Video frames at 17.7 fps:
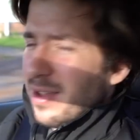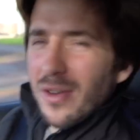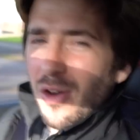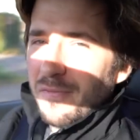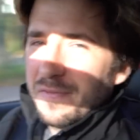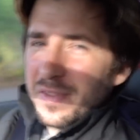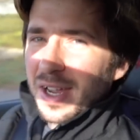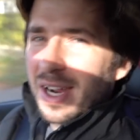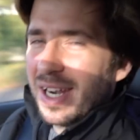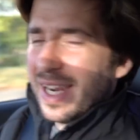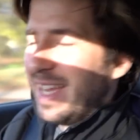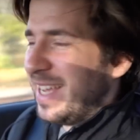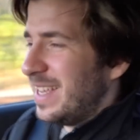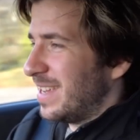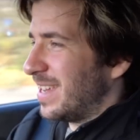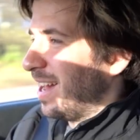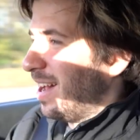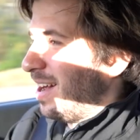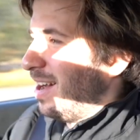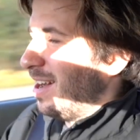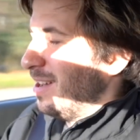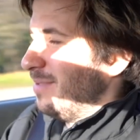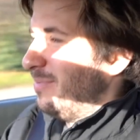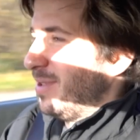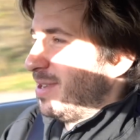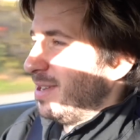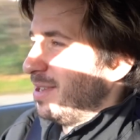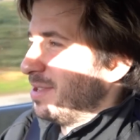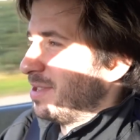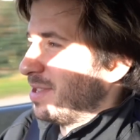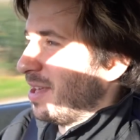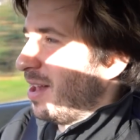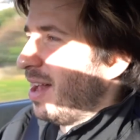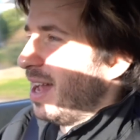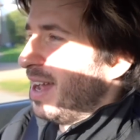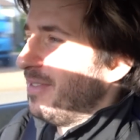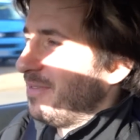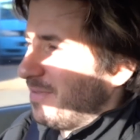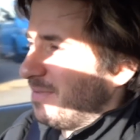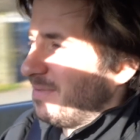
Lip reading: of the clean car, because I've